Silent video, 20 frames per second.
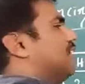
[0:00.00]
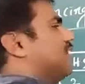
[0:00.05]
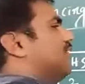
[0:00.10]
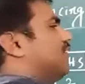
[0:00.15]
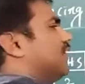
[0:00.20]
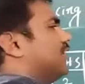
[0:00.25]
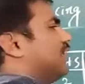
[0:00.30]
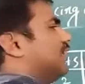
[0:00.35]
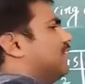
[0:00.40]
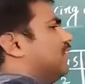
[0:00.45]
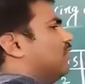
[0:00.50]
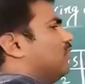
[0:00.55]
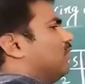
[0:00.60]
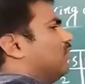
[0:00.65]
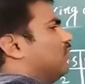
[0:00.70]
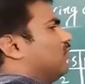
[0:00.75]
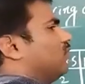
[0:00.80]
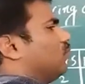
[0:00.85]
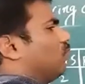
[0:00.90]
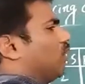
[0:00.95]
the
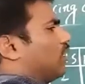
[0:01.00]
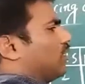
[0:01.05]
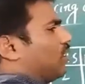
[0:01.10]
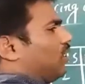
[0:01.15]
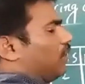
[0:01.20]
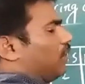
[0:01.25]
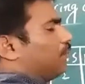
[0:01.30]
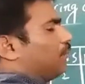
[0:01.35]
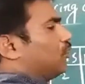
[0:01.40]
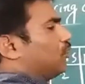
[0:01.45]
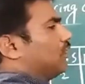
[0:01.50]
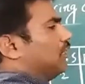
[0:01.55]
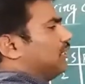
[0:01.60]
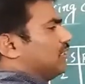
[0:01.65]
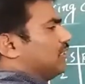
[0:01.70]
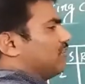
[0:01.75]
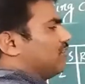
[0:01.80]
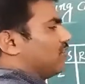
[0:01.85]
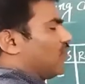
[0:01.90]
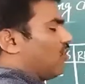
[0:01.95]
individual component
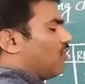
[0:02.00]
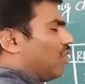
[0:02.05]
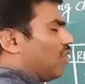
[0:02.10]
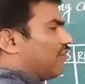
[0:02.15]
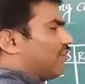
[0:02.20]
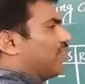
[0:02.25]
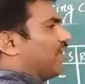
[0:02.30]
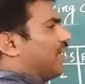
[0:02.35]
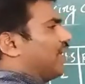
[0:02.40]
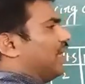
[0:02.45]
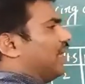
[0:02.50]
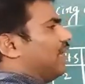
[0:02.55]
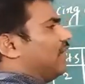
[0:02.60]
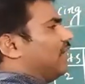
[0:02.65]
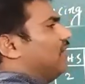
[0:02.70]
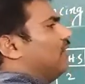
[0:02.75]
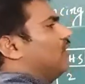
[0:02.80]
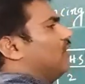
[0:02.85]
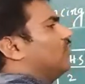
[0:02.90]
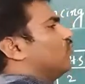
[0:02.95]
is not there.
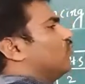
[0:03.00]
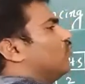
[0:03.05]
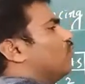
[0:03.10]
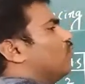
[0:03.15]
You